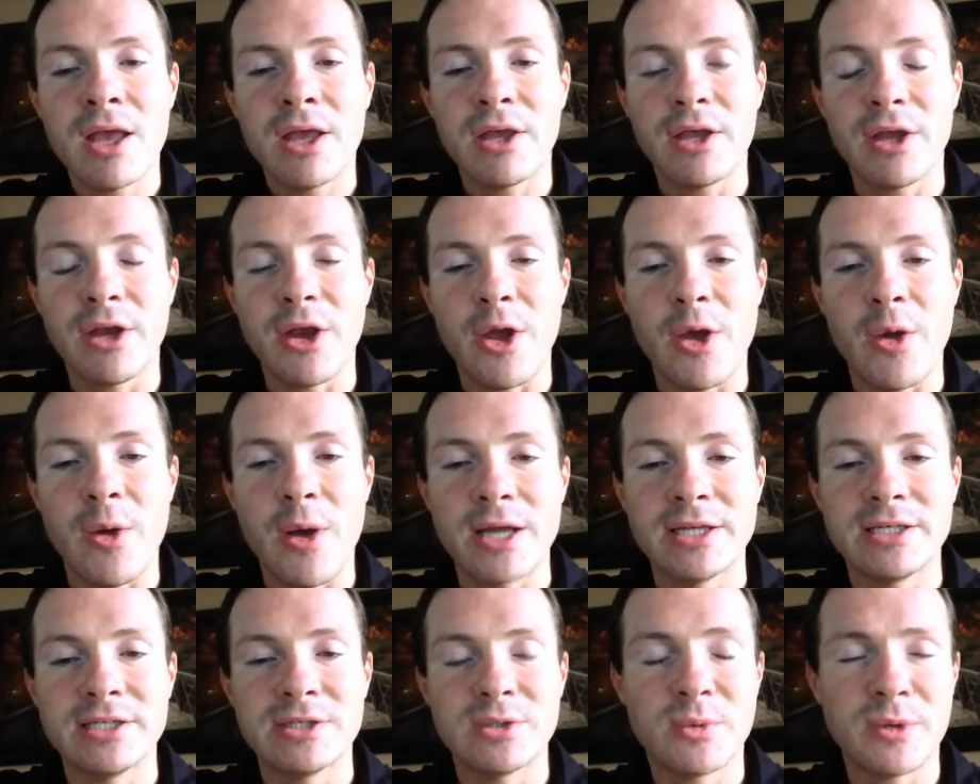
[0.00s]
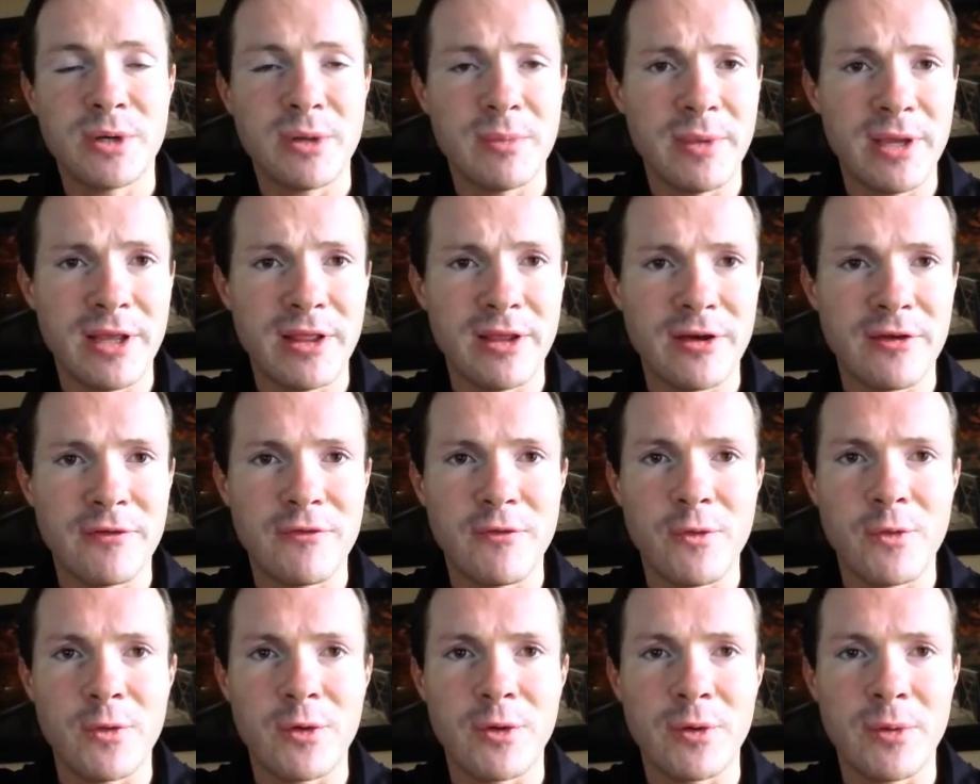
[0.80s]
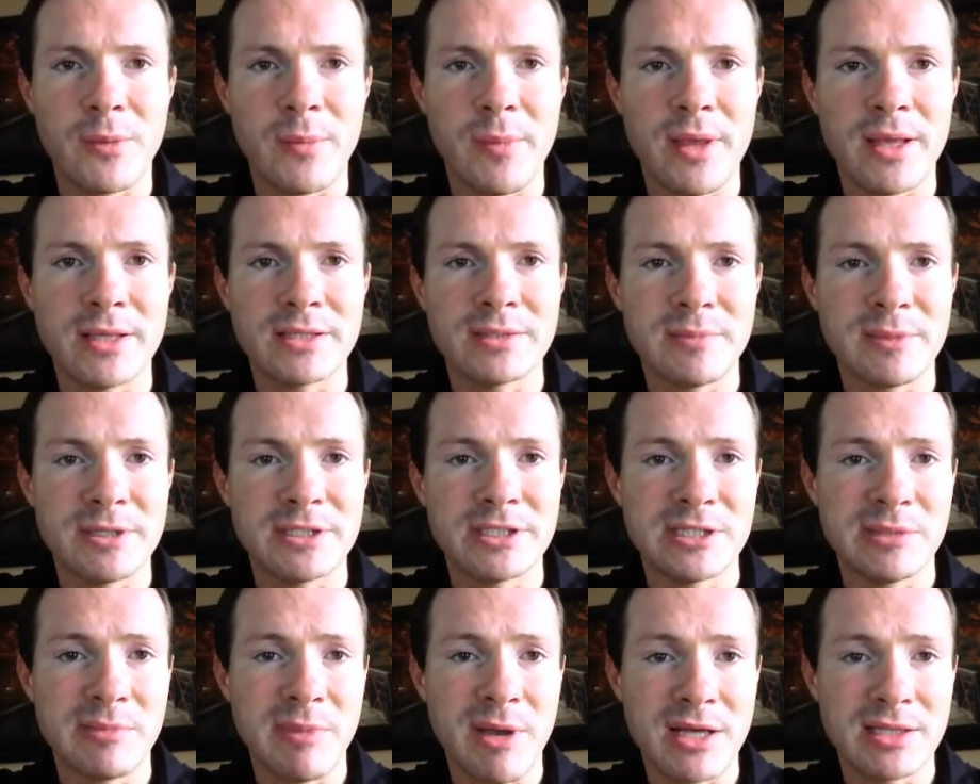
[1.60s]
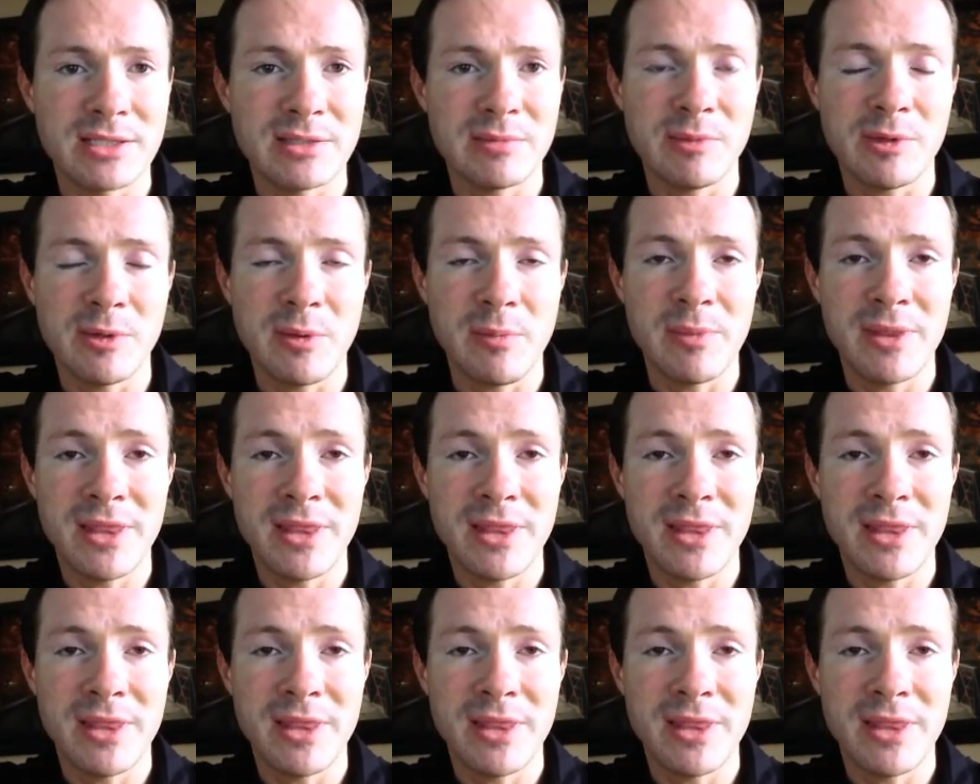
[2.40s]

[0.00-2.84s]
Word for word: you know, I just want to be there for them as much as possible.